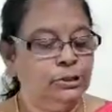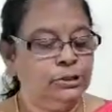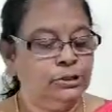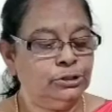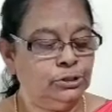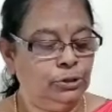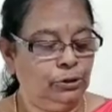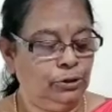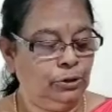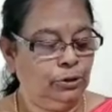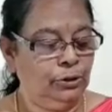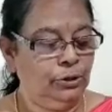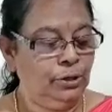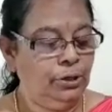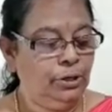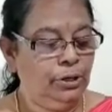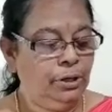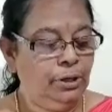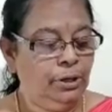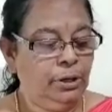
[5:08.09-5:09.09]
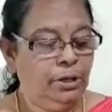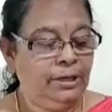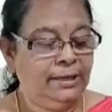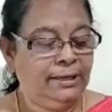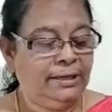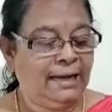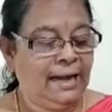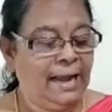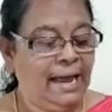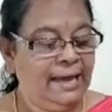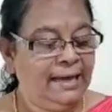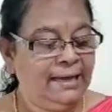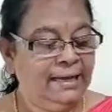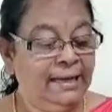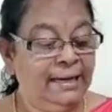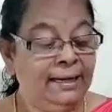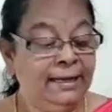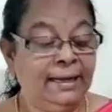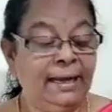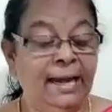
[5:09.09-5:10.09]
So,
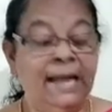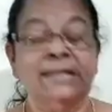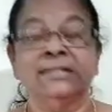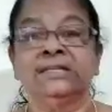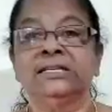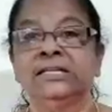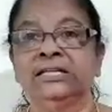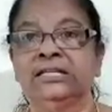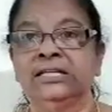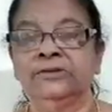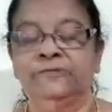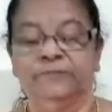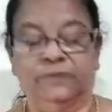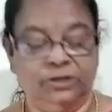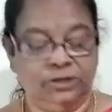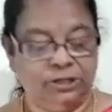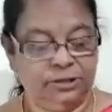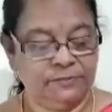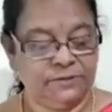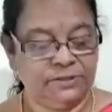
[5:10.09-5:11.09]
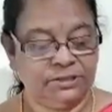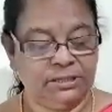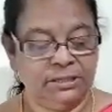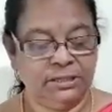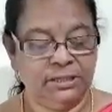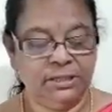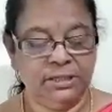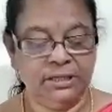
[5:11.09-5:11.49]
intransitive verbs